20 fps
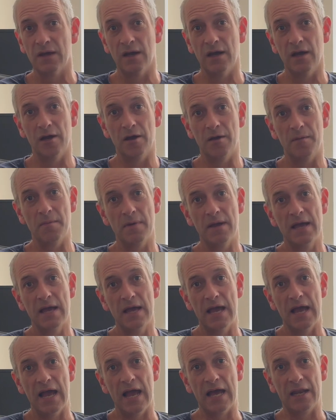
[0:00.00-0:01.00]
And
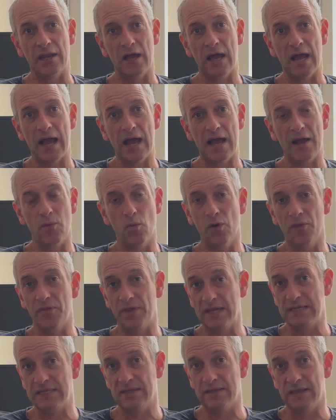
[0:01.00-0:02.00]
what
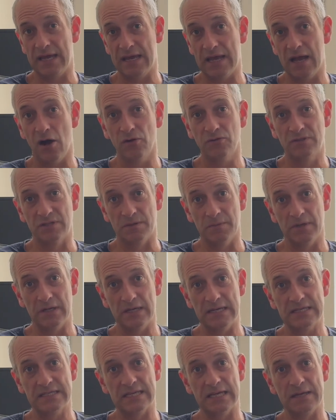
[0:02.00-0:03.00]
they
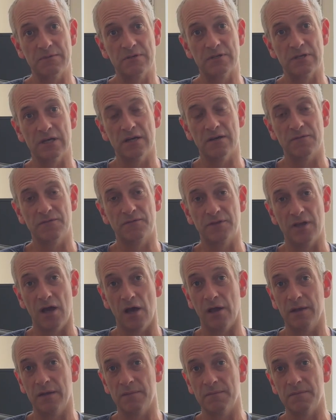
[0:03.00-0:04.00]
ultimately seem to have
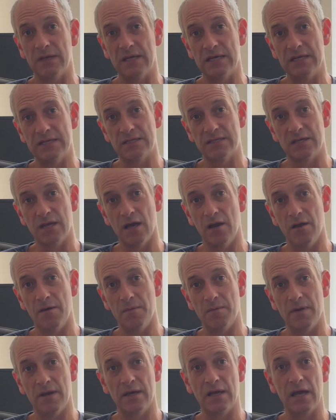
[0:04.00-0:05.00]
done is
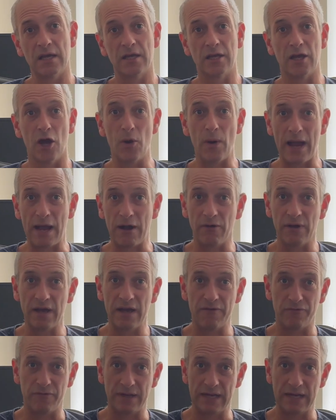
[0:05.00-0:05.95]
go out every